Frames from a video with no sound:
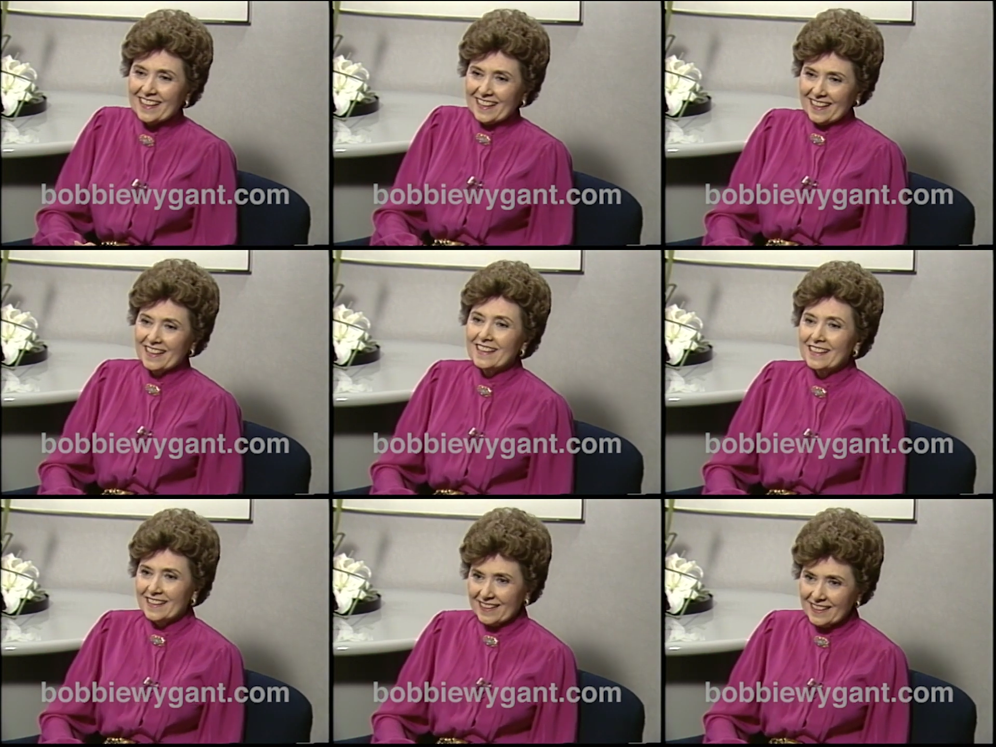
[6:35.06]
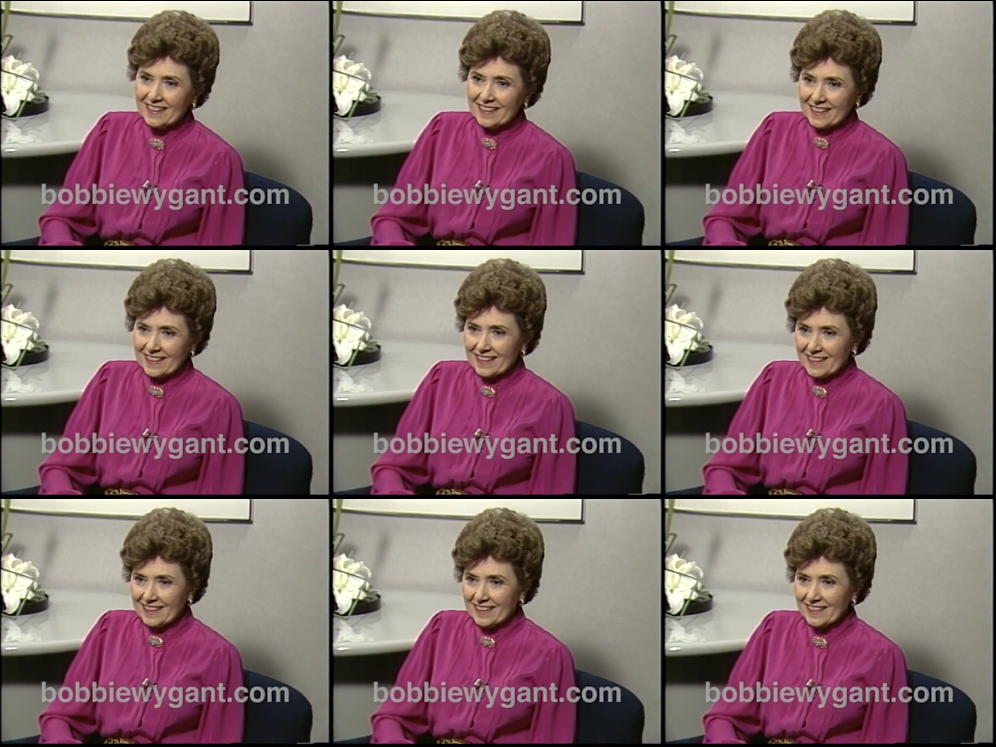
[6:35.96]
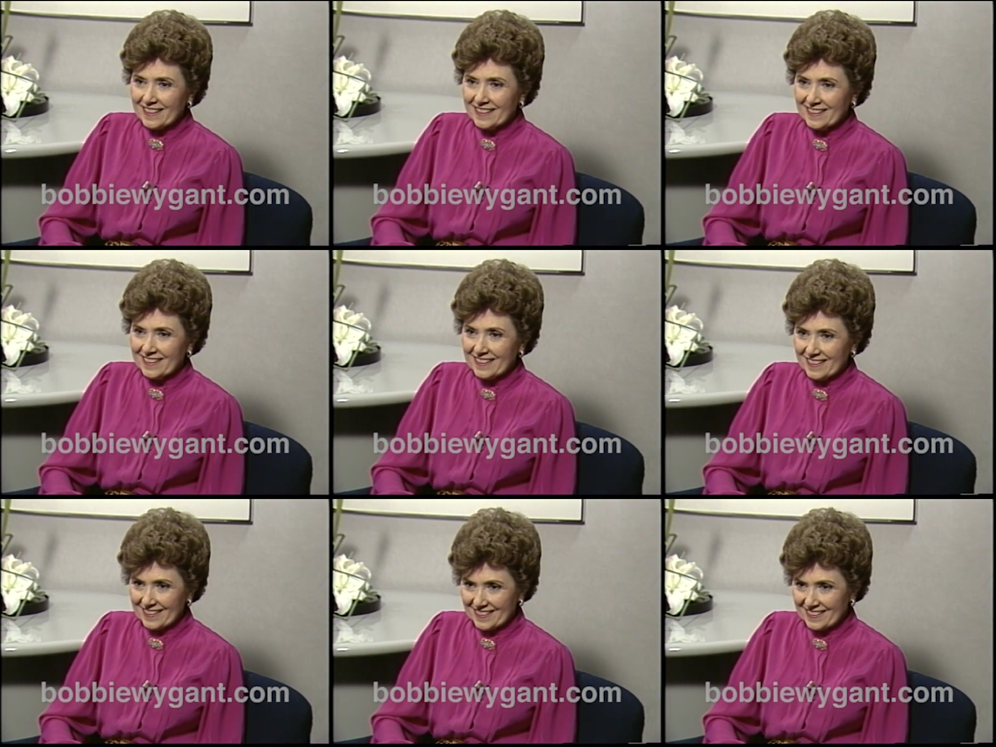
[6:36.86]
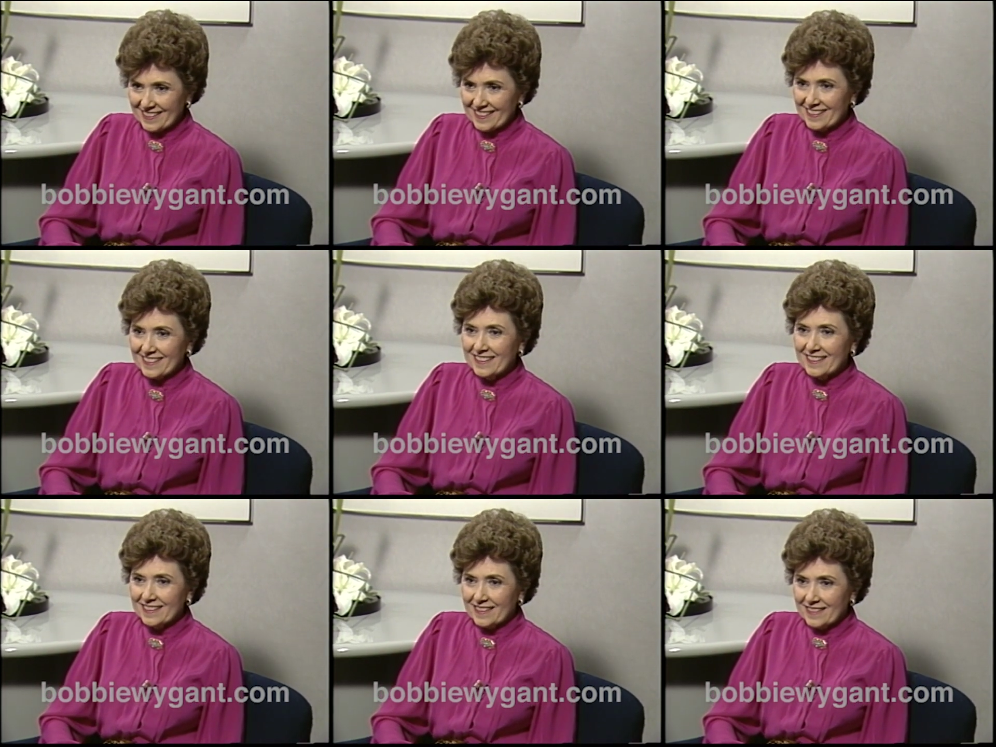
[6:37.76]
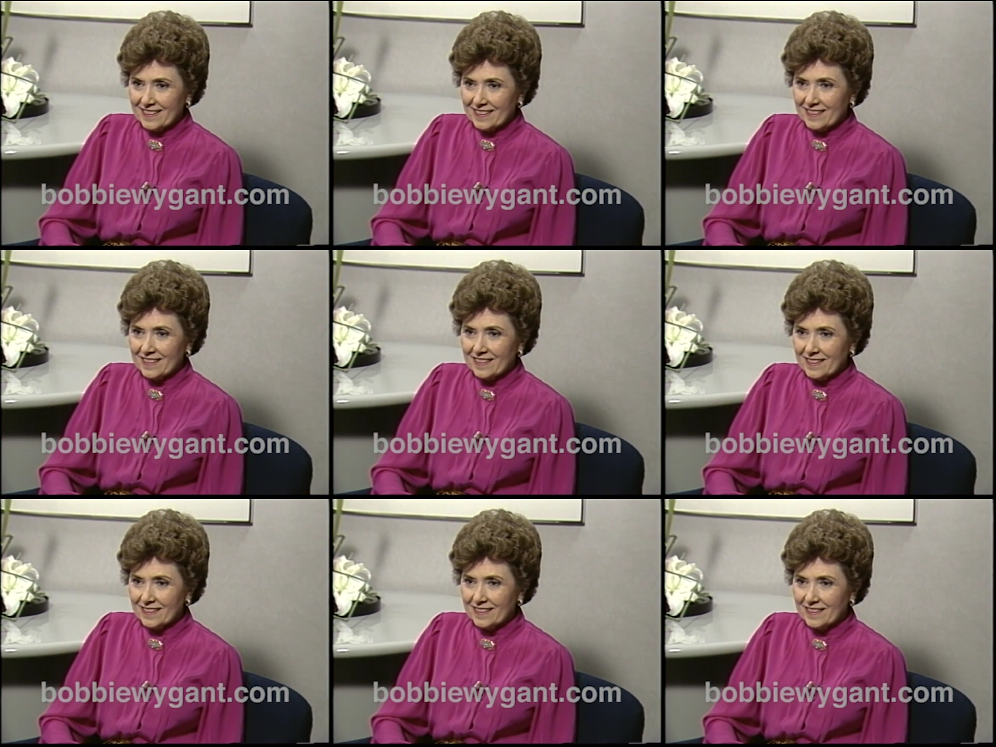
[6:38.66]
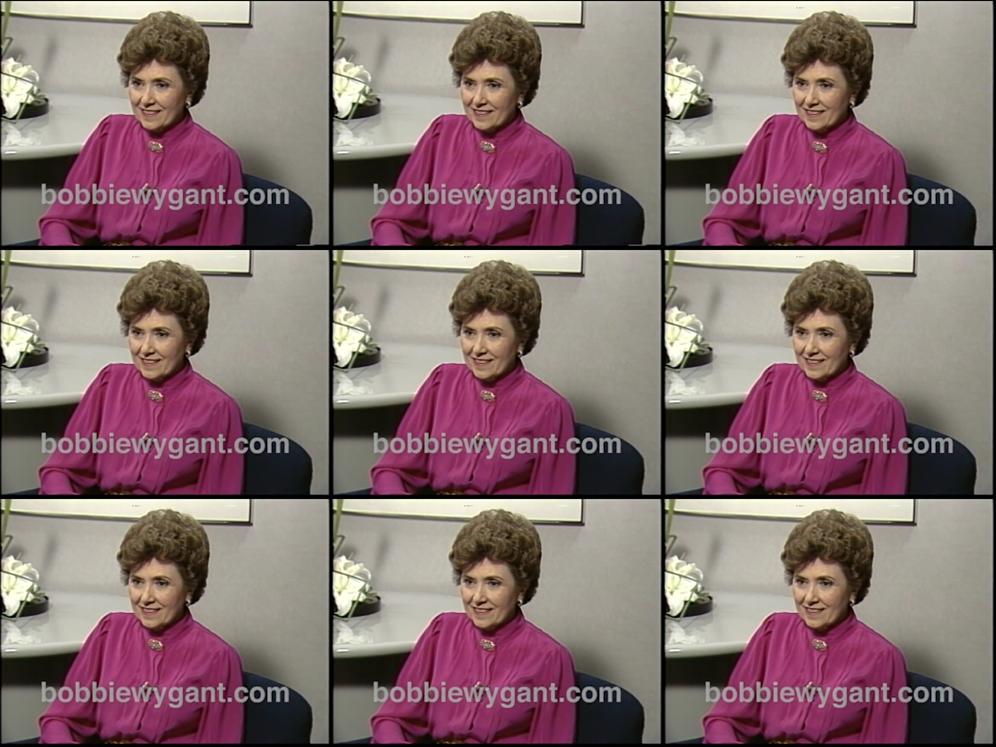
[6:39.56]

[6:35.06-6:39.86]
(no one is talking)